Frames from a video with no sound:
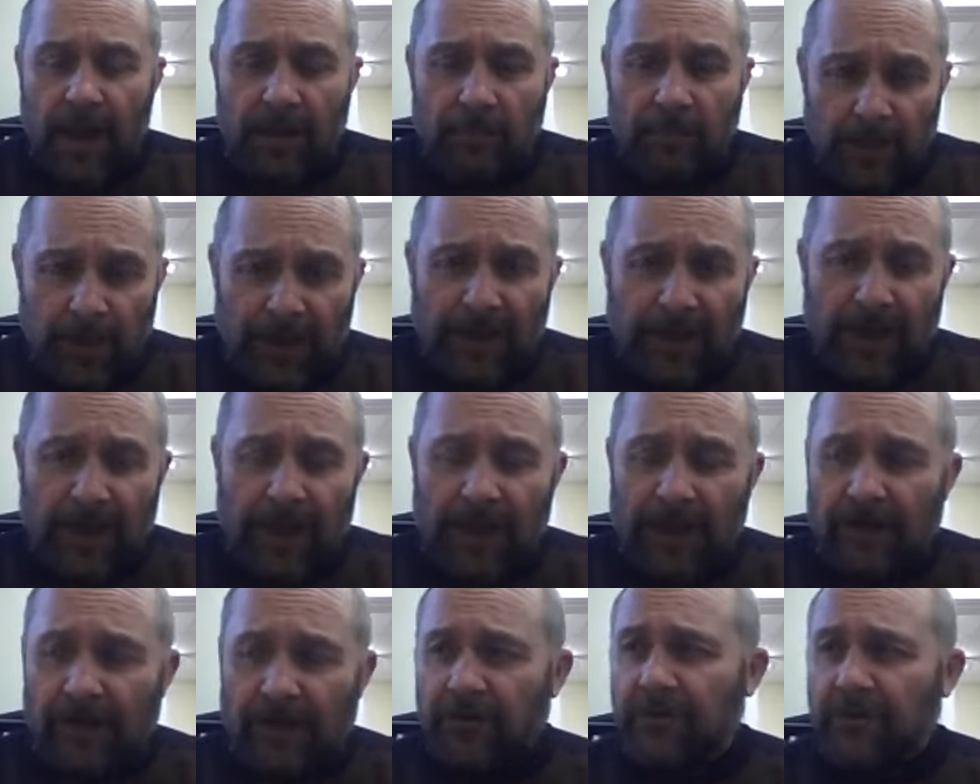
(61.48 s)
Pete
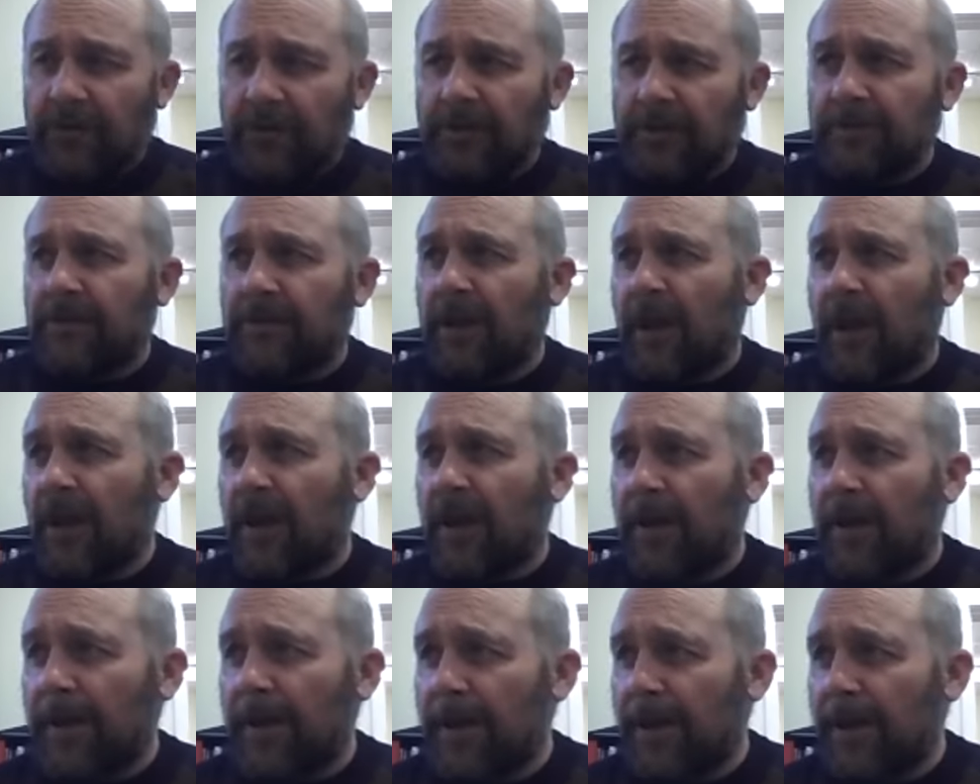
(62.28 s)
Leyland.
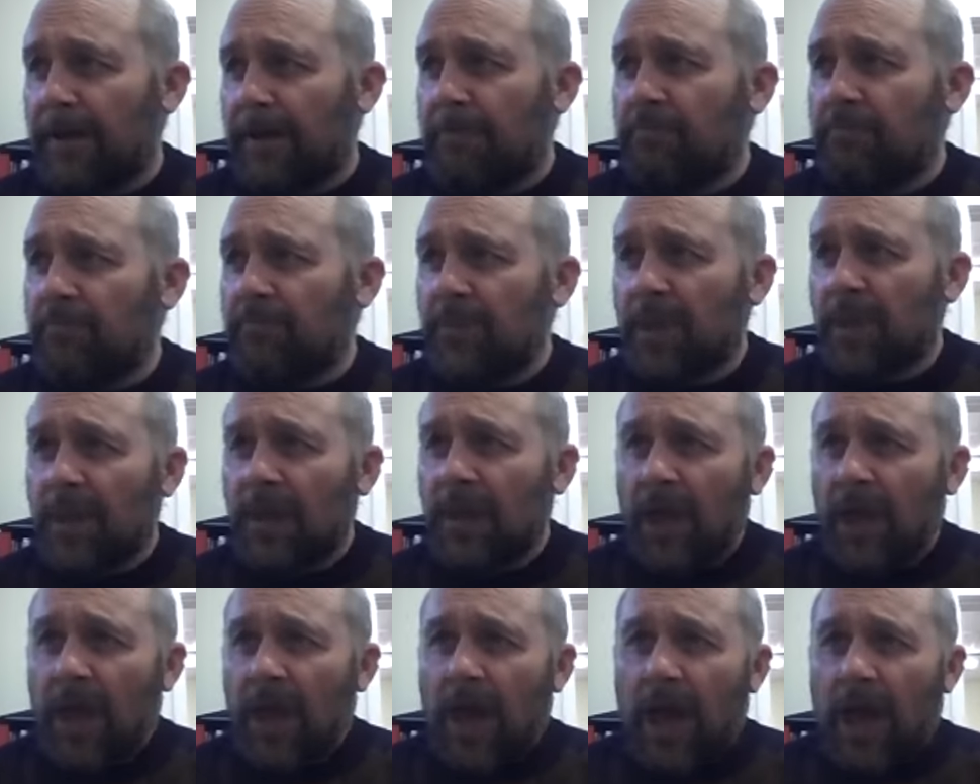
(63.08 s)

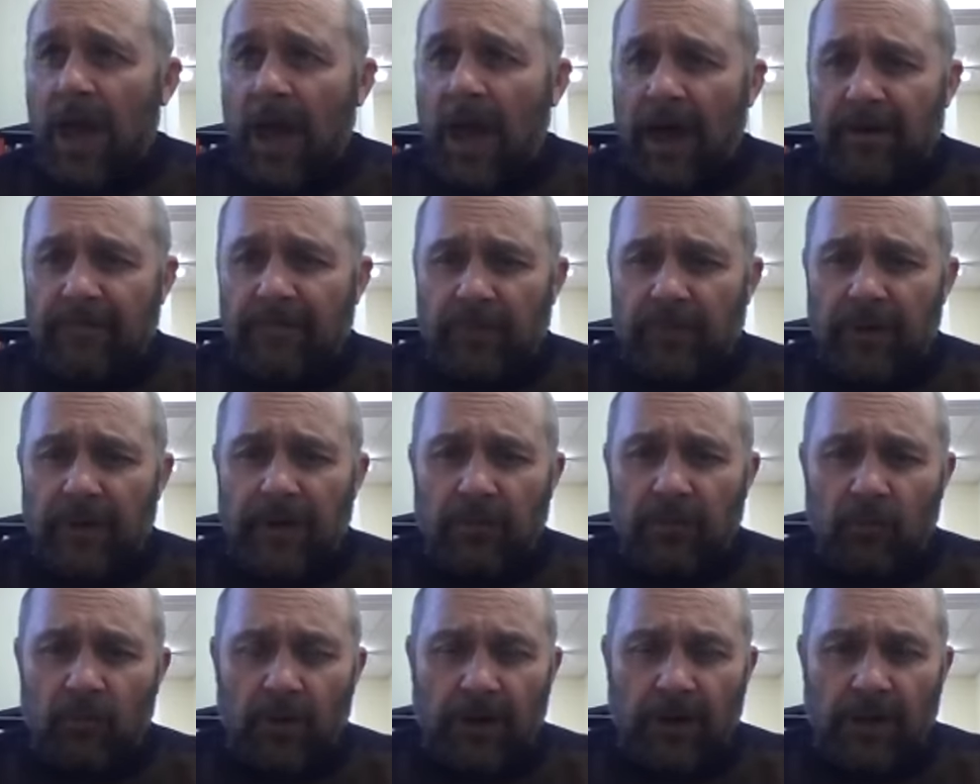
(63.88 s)
I've
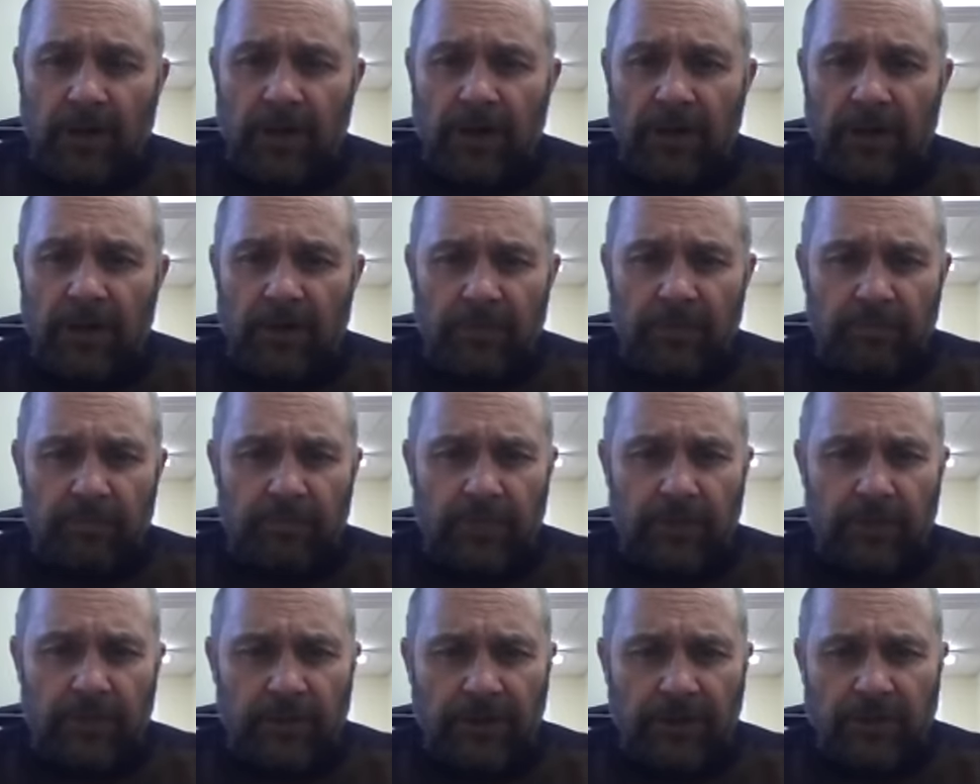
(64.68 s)
been working in the
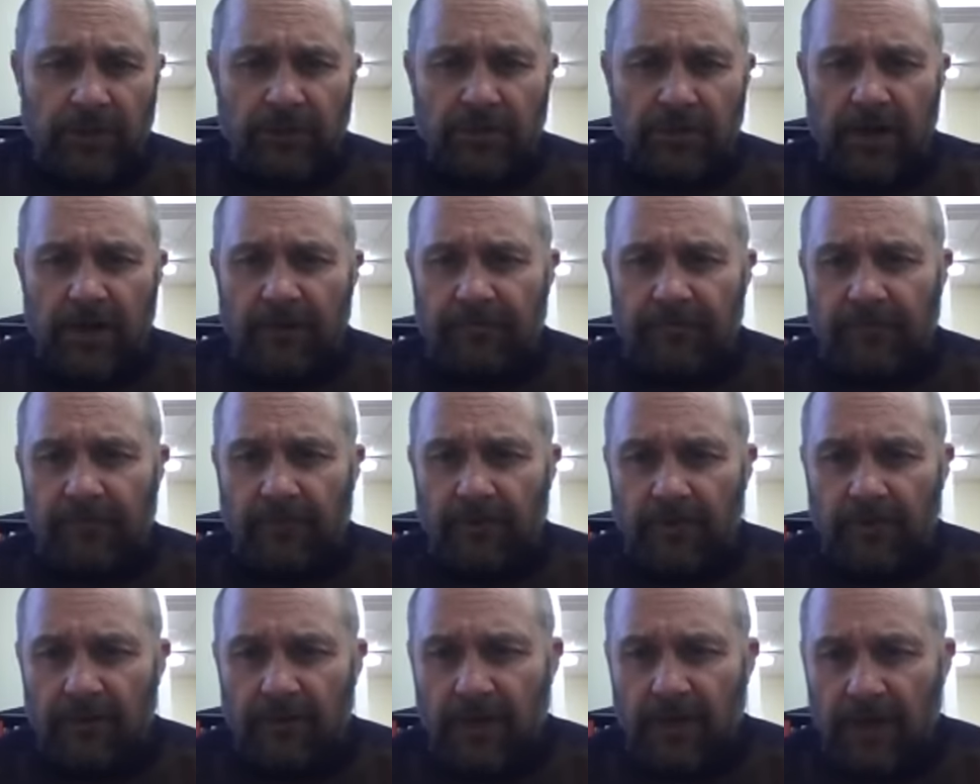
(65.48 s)
building trade
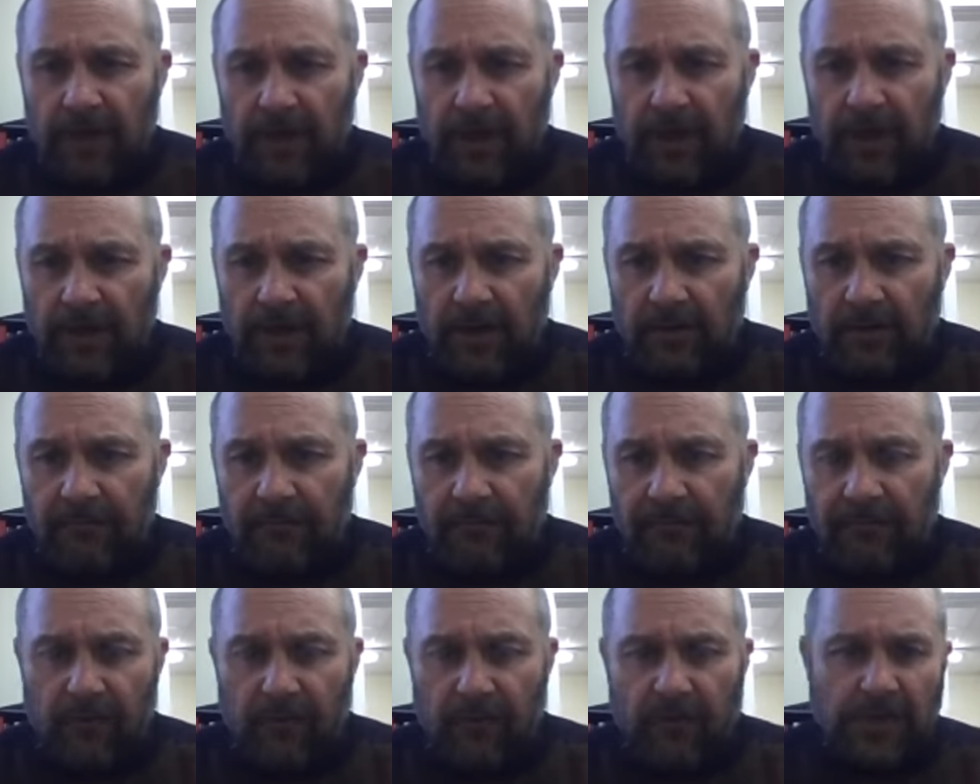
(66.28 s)
for nearly 40
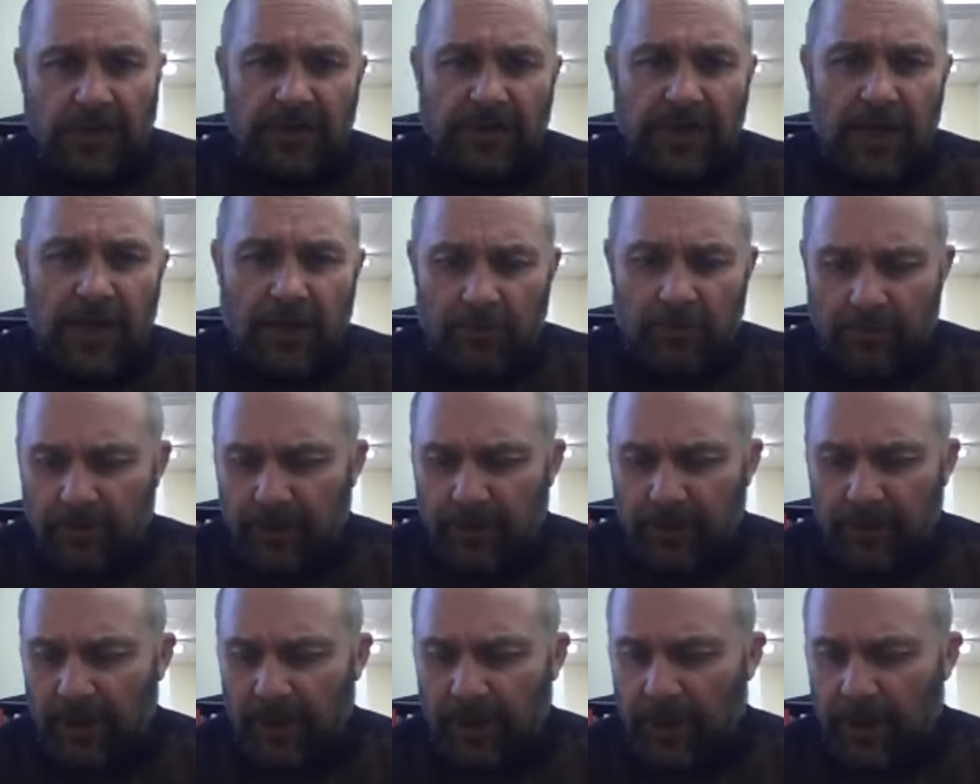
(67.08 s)
years now.
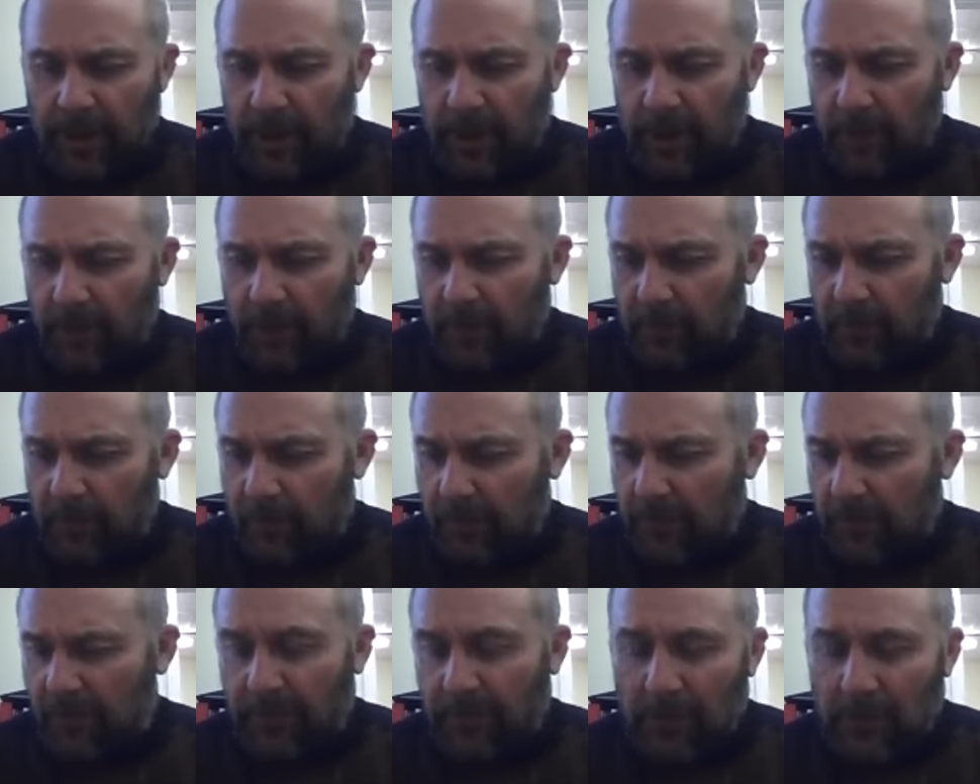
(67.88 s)
I know I don't look
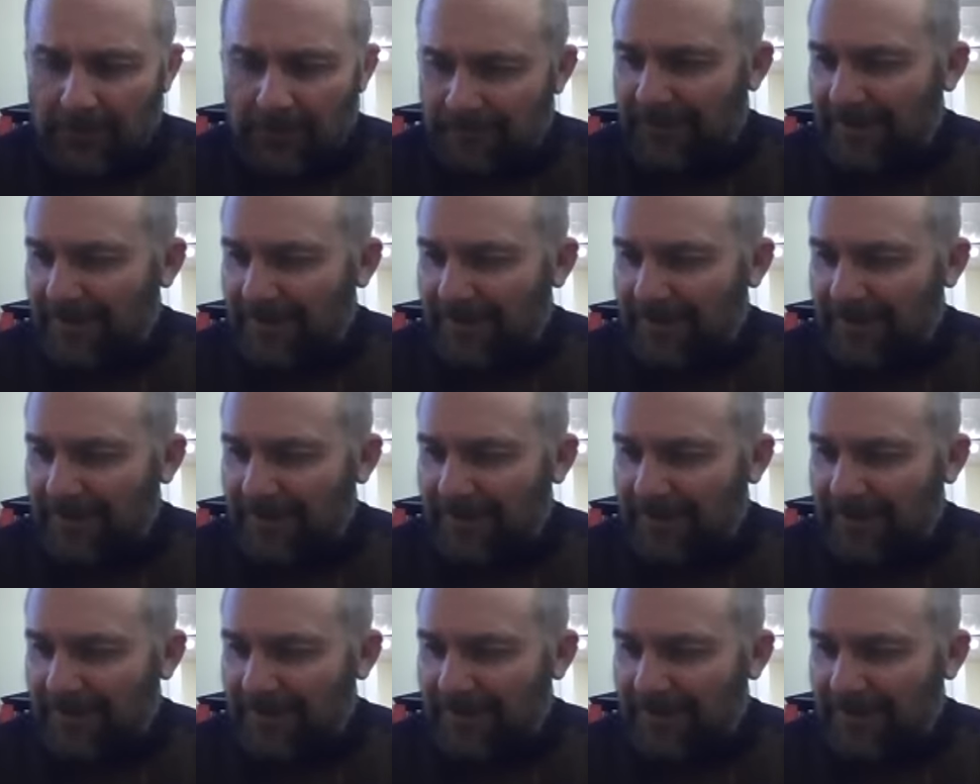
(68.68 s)
old enough.